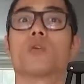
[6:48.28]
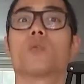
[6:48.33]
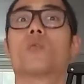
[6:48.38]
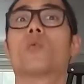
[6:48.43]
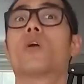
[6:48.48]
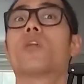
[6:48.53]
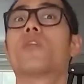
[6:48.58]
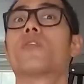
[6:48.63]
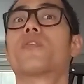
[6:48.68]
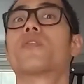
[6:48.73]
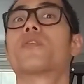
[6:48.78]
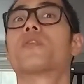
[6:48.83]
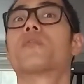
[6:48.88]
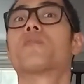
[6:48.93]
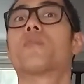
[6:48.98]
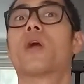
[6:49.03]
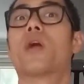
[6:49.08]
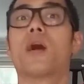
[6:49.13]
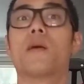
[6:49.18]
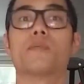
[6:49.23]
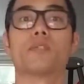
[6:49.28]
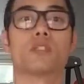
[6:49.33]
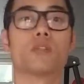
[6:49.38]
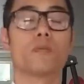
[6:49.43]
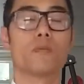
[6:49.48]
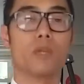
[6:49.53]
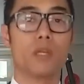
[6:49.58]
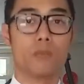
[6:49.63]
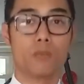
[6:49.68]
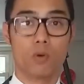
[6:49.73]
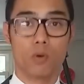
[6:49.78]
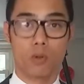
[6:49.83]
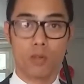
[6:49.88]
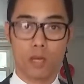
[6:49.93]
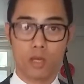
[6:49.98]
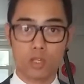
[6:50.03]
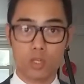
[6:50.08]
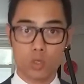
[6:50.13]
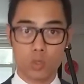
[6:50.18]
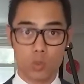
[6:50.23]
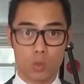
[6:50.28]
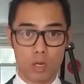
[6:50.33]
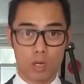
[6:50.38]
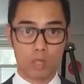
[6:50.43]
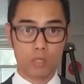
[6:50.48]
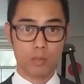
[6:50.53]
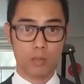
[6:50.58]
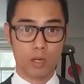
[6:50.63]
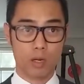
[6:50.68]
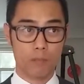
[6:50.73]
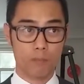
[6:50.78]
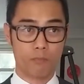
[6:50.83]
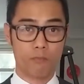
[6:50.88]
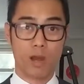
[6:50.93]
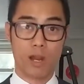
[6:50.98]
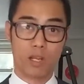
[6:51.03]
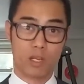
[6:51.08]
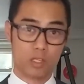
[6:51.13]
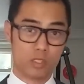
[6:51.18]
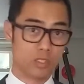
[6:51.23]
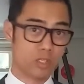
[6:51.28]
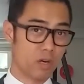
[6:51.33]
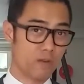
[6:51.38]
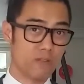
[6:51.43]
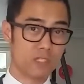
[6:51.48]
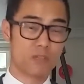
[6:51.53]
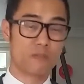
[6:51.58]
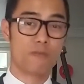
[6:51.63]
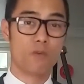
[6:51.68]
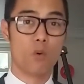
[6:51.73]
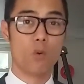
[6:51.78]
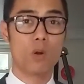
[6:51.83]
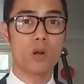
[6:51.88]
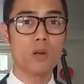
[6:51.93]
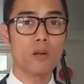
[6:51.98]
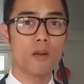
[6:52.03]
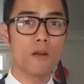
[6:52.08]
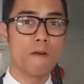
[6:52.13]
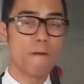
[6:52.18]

with, perhaps the people that you are providing a service for.